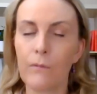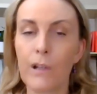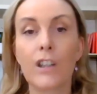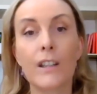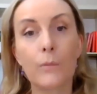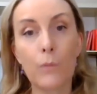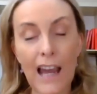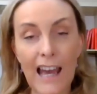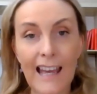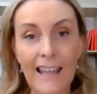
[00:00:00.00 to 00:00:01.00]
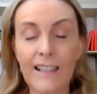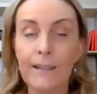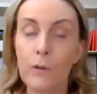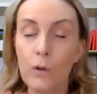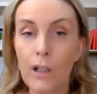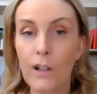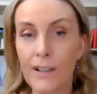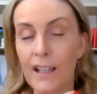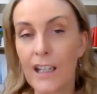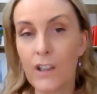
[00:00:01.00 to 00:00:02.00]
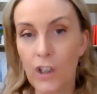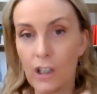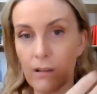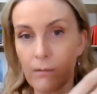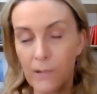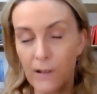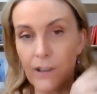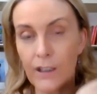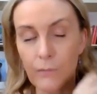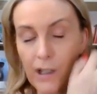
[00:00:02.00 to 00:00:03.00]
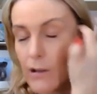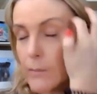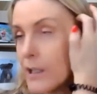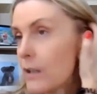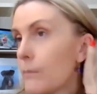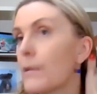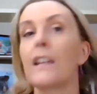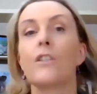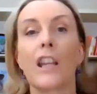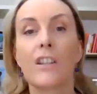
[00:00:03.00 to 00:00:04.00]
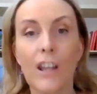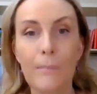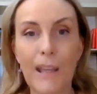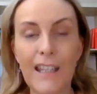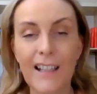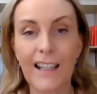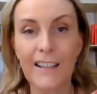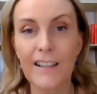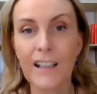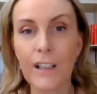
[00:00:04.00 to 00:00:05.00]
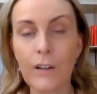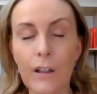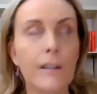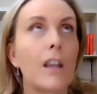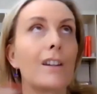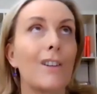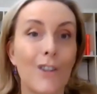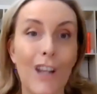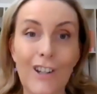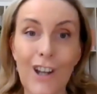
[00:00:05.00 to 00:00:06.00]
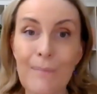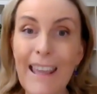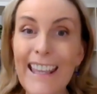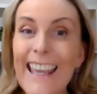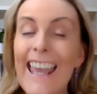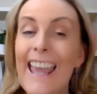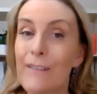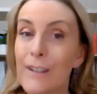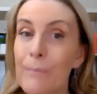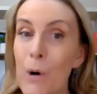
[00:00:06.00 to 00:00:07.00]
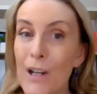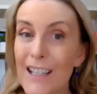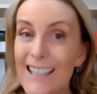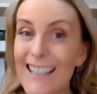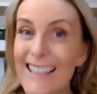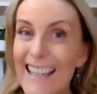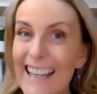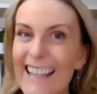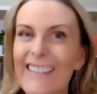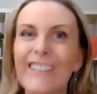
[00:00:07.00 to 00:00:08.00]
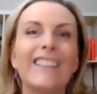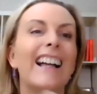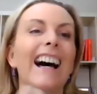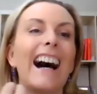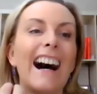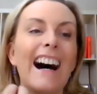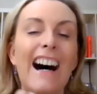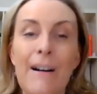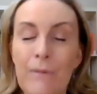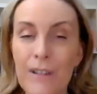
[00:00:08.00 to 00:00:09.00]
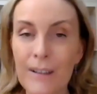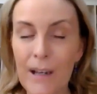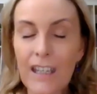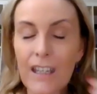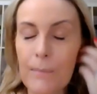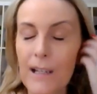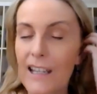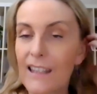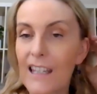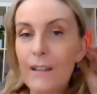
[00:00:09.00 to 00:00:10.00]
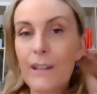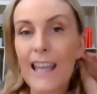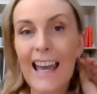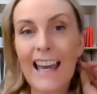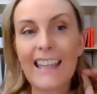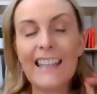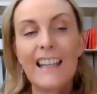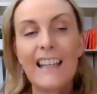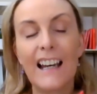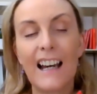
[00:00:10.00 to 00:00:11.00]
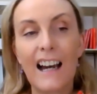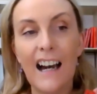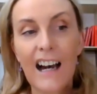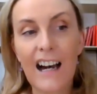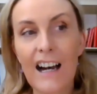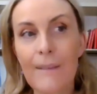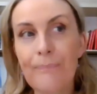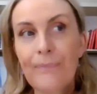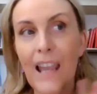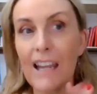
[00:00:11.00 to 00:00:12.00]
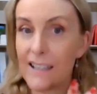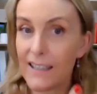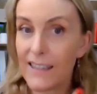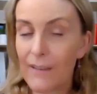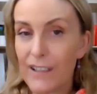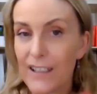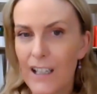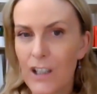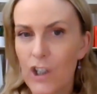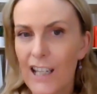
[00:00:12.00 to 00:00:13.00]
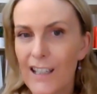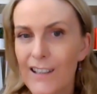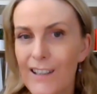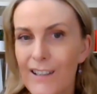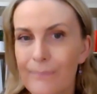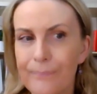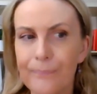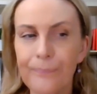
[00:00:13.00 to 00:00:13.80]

Which is where this organization, my first recruitment company, JJP Talent Salute, not JJP, it was Morgan Steel, uh, was my company in the UK um, and did that for six years.